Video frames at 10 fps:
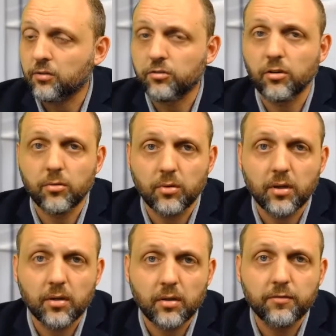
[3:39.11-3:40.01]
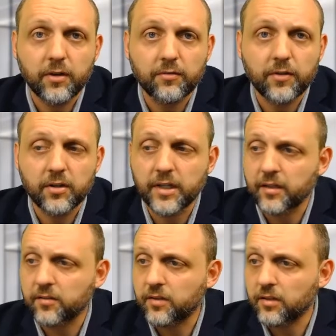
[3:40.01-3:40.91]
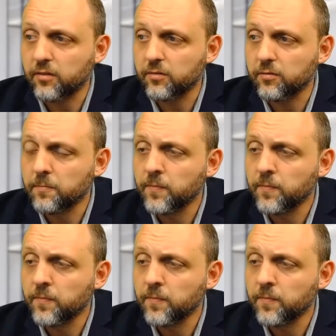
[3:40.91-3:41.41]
So fairly extensive,